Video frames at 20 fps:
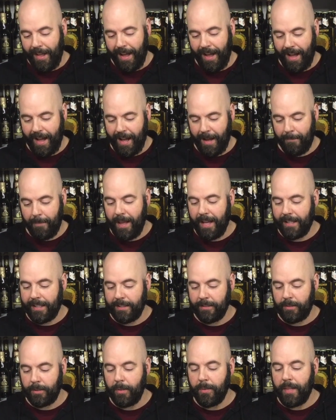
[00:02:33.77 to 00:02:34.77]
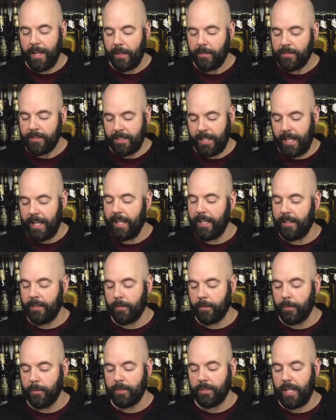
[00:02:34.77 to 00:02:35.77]
Back in 2008,
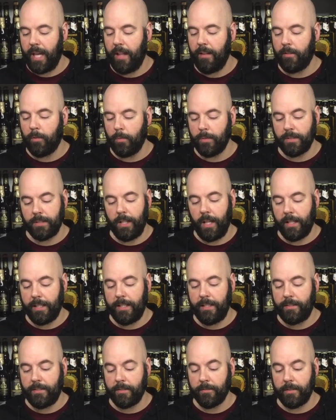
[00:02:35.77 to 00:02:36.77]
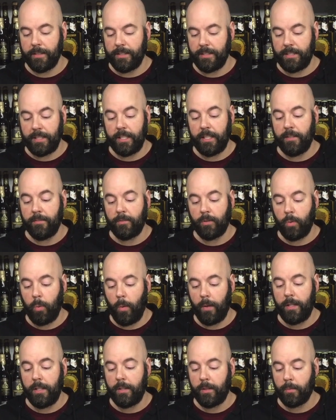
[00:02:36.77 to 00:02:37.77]
Goose Island was lucky to receive
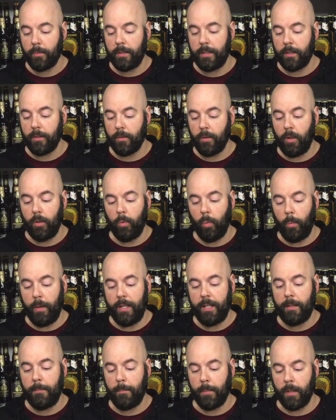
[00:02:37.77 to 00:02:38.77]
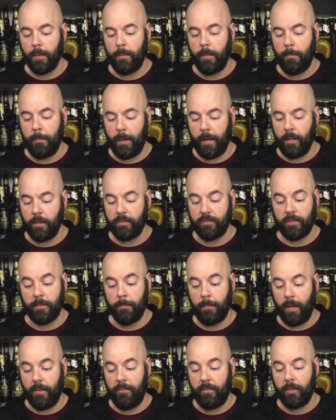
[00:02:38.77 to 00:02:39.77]
23-year-old wheated bourbon barrels from
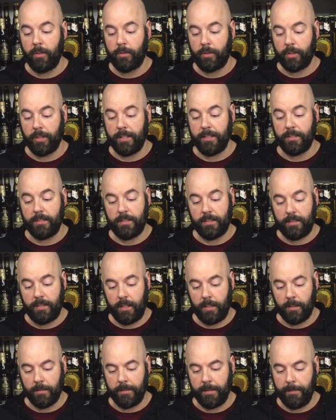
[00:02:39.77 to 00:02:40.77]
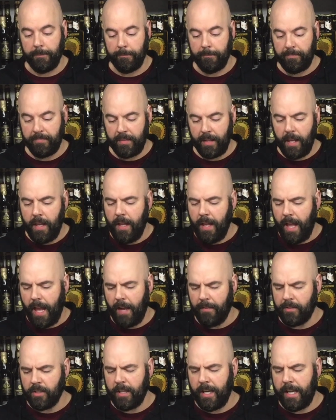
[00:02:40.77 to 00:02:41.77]
Buffalo Trace Distillery.
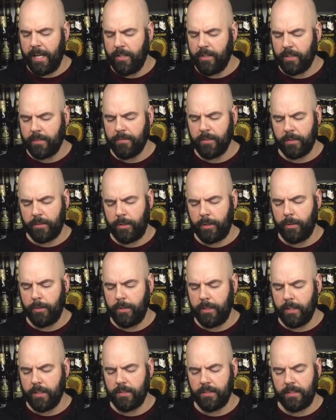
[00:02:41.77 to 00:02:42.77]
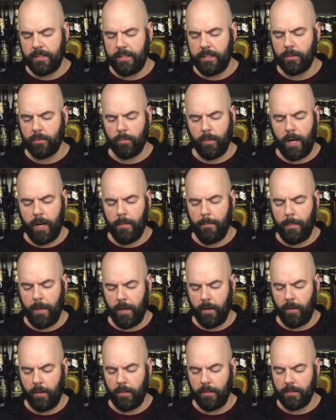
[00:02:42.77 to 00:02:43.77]
After aging for 2 years in these rare
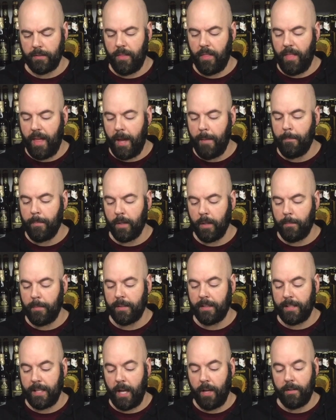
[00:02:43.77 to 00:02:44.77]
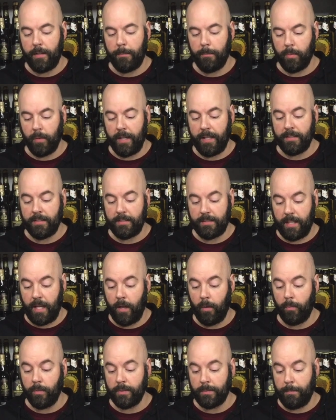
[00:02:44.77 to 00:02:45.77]
barrels, that Bourbon County brand
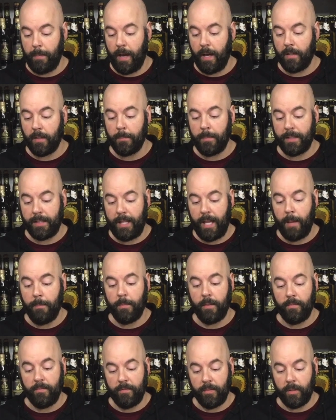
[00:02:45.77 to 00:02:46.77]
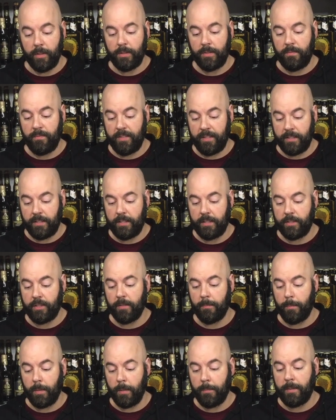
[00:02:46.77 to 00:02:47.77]
stout was bottled and became the first vintage
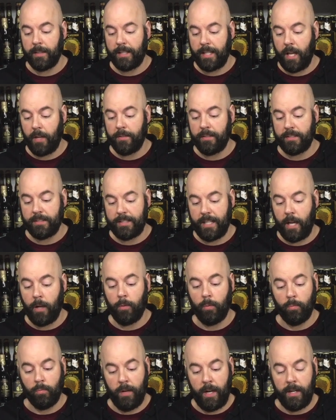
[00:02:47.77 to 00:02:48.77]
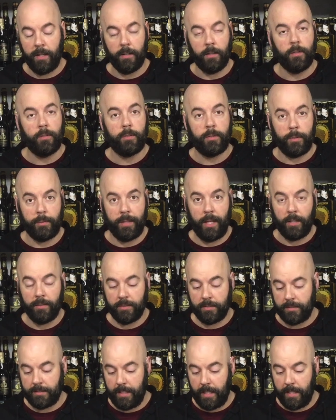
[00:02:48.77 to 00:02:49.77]
of Bourbon County Stout Rare,
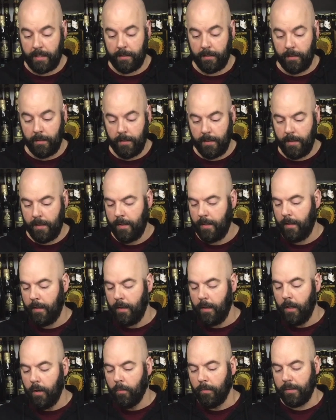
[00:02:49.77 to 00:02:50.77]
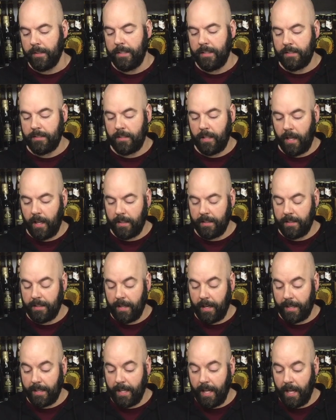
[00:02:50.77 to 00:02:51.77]
2010. Released on an
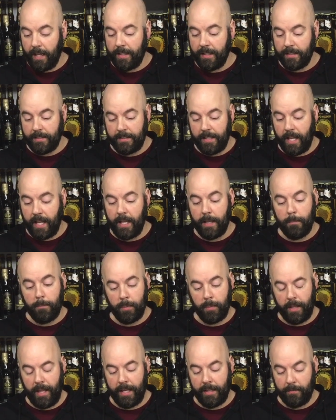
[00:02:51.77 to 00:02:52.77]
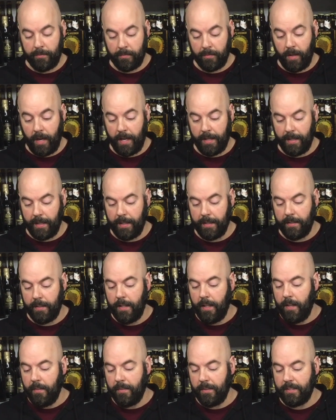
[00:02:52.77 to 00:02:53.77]
iconic day, Black Friday,
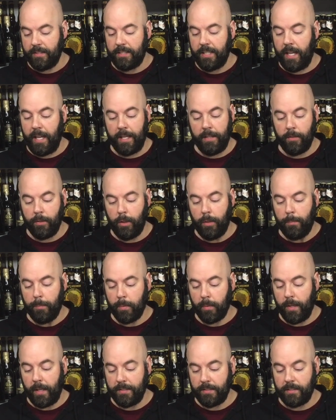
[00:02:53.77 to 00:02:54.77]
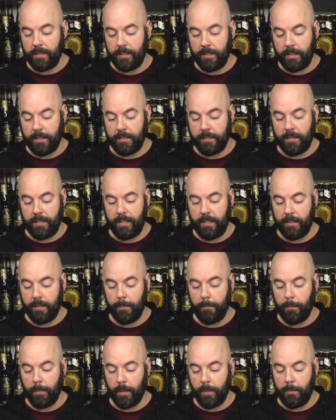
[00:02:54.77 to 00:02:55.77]
this set a new precedent in the
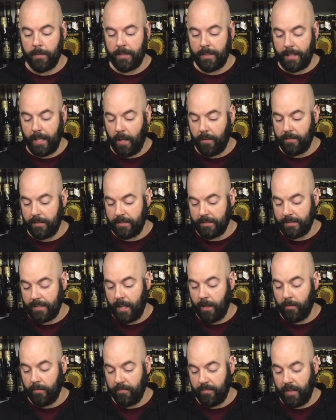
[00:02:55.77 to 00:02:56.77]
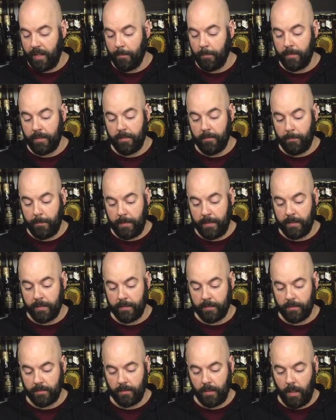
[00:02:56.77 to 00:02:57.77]
Bourbon County Stout family of
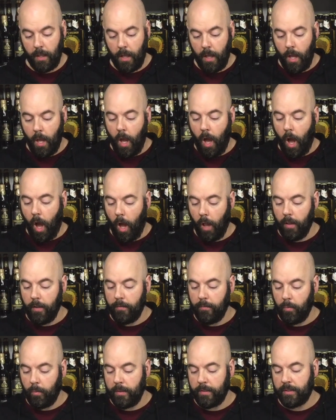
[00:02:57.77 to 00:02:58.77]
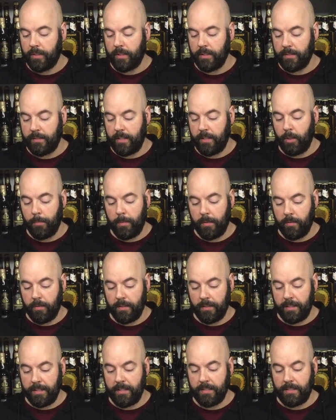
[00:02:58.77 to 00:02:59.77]
beers, all of which continue to be
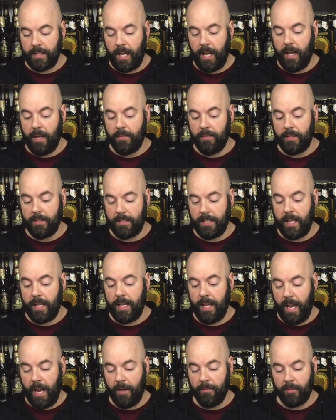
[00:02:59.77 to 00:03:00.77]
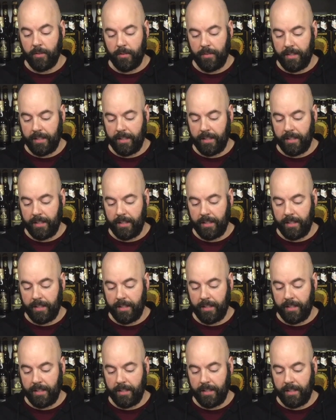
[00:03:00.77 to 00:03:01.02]
released on the day after